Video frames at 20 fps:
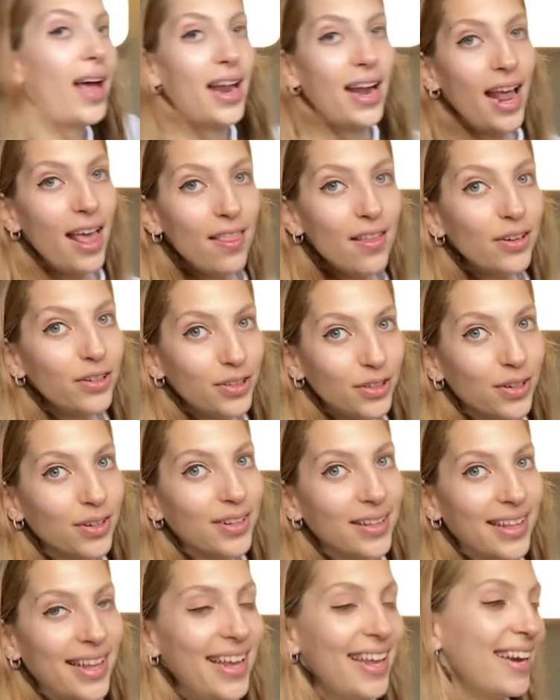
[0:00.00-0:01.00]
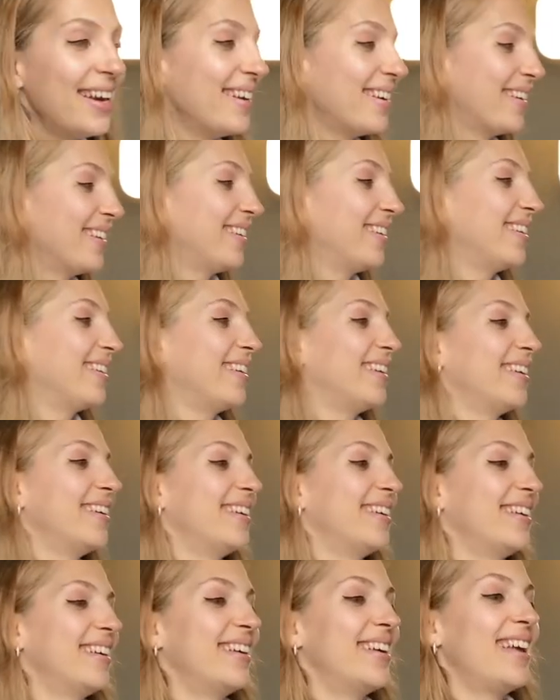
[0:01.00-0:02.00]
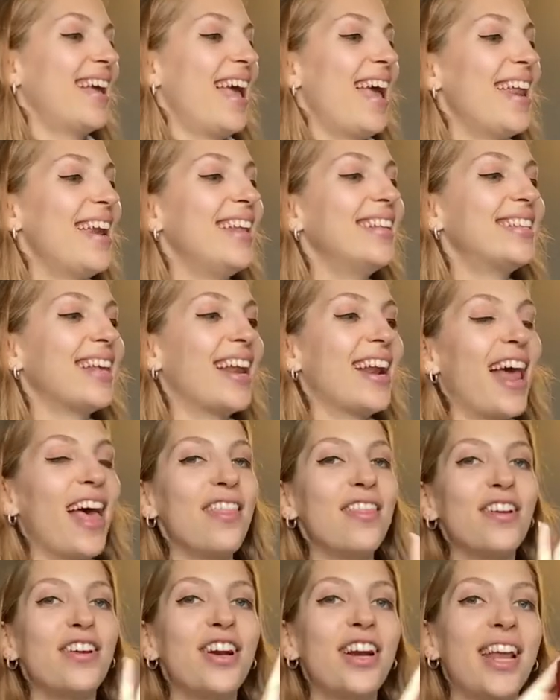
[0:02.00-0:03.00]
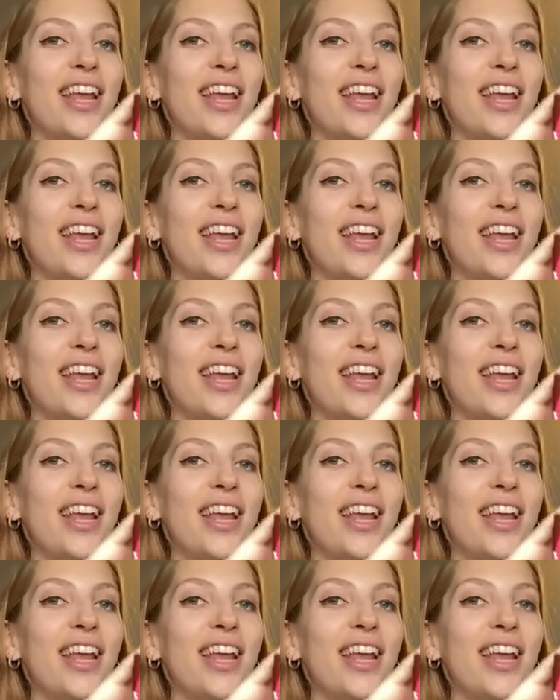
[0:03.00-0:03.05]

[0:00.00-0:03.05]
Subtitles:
another chocolate. And it's another